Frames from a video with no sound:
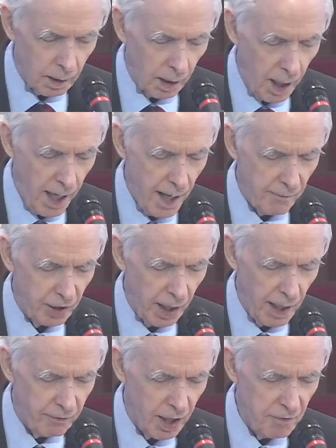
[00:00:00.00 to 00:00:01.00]
Our loving
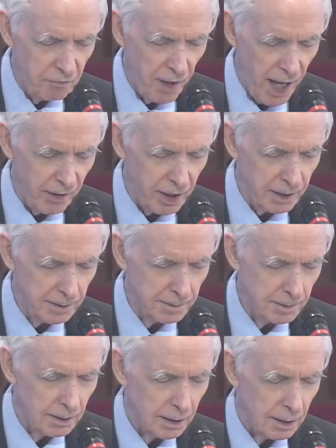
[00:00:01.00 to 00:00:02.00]
Heavenly Father,
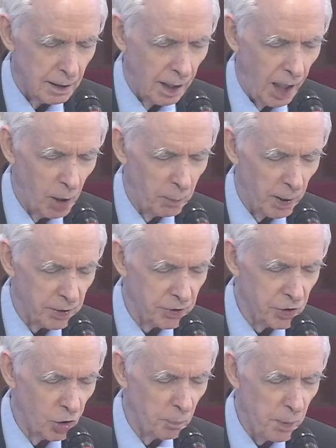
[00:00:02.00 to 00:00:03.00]
help us,
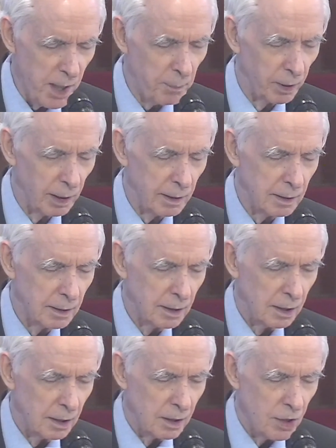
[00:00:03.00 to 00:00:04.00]
your people,
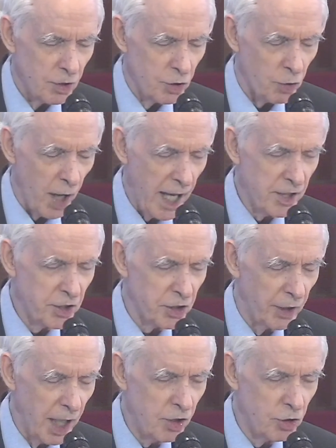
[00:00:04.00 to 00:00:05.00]
to enter
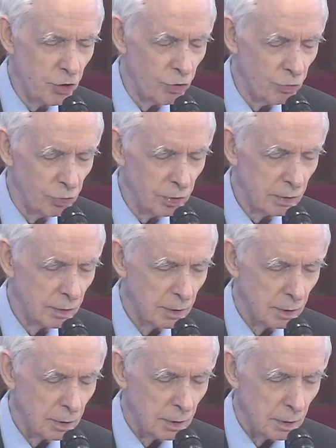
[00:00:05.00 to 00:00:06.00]
into
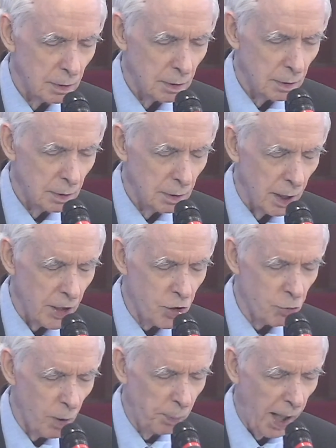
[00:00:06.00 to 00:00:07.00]
and
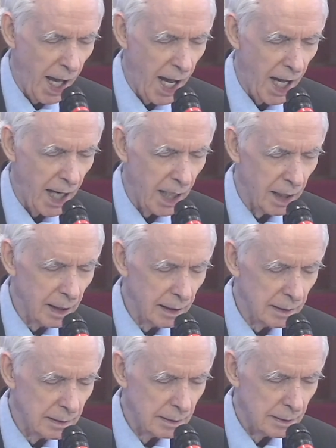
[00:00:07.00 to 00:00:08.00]
to apply
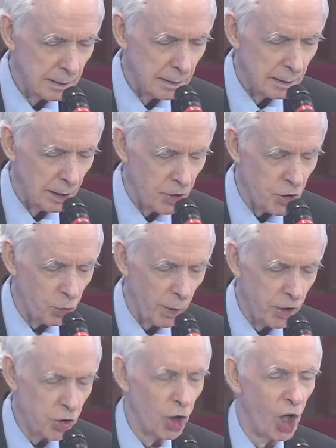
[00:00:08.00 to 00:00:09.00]
and to
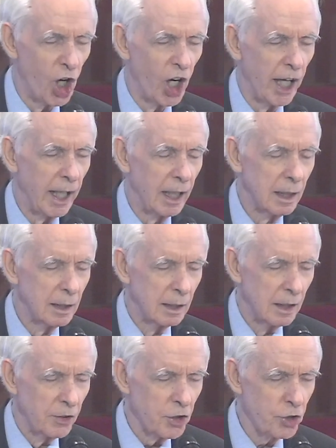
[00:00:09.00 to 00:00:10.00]
enjoy
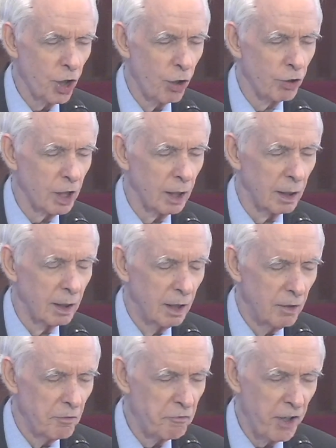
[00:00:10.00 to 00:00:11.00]
the total
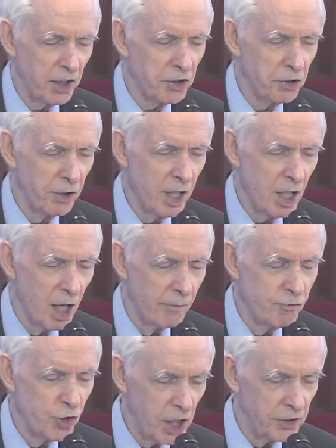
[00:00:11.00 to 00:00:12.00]
victory
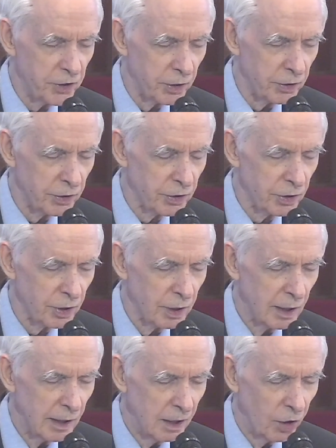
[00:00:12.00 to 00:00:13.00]
of Jesus
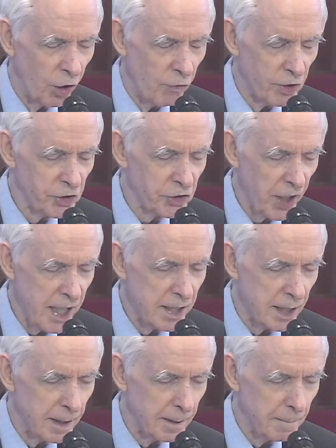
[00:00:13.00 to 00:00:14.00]
over
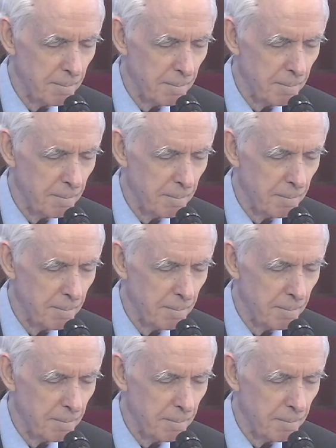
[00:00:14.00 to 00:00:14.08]
Satan,